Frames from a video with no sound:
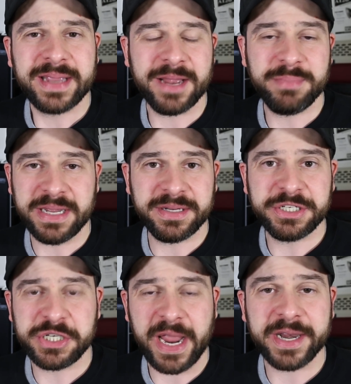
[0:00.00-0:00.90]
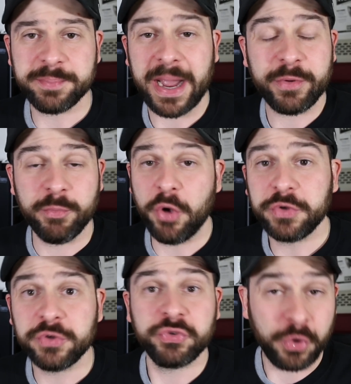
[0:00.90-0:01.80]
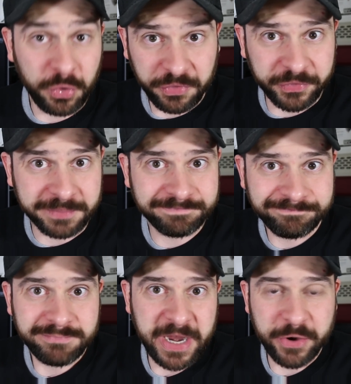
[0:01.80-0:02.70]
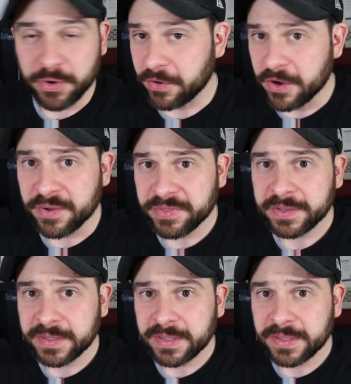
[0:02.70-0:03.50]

can be initiated by remote control from here on Earth.